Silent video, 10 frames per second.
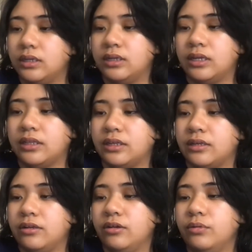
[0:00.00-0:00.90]
I thought,
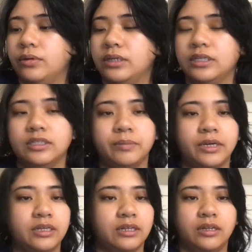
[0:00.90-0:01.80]
you know what, just buy
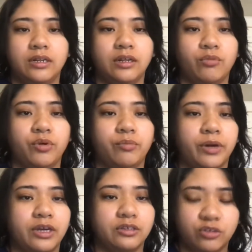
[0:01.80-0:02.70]
it, and it went
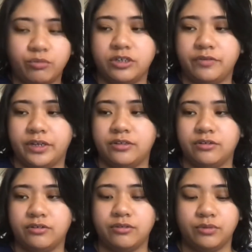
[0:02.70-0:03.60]
by so much
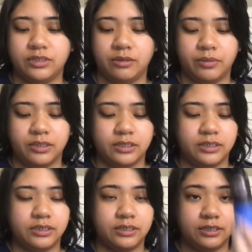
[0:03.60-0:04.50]
faster once I bought
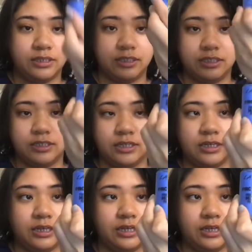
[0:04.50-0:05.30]
this. This is the